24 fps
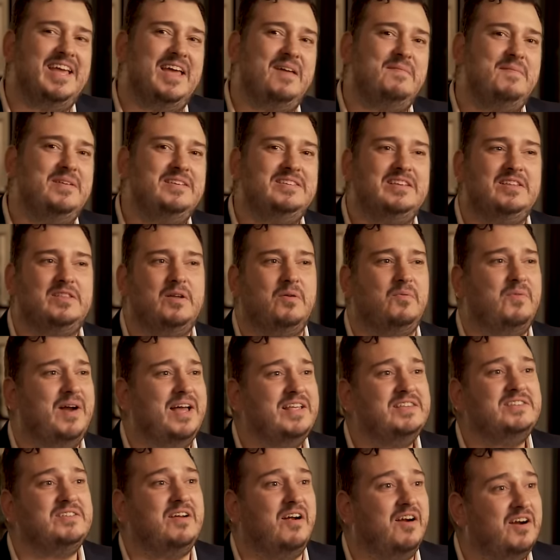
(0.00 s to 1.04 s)
It means that the
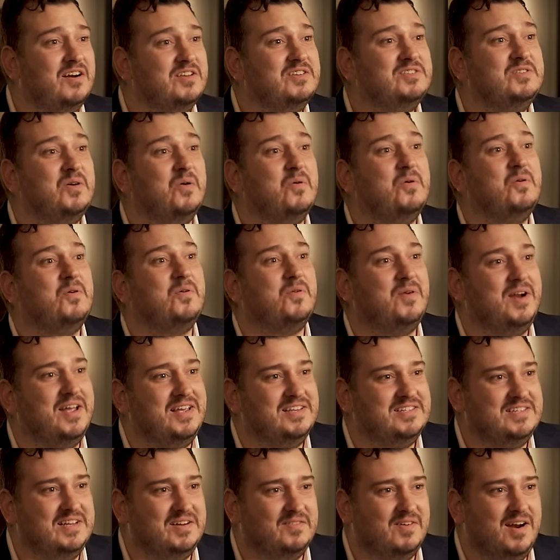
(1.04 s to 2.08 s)
rents aren't so
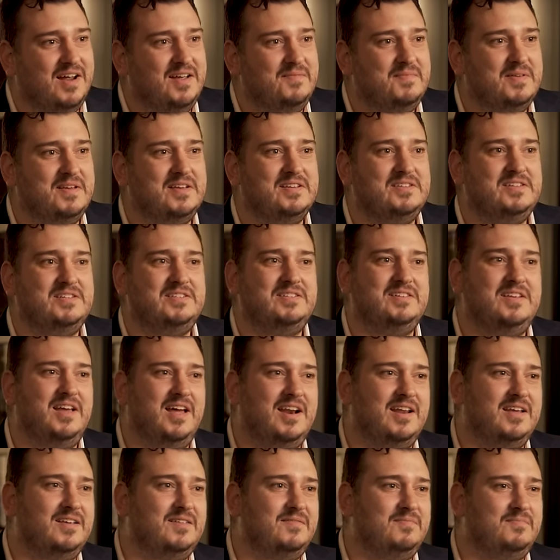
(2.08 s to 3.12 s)
crazy, right? Because you just
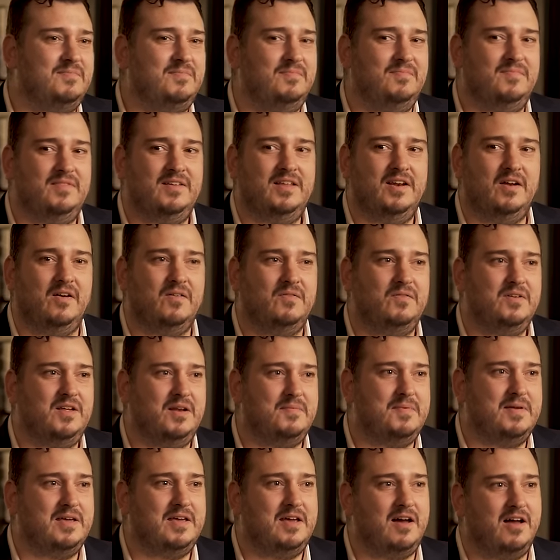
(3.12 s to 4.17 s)
gotta we got to
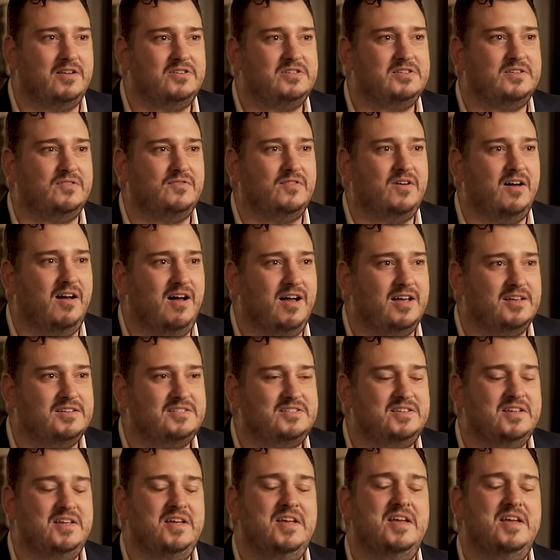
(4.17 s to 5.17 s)
be conscious of cost.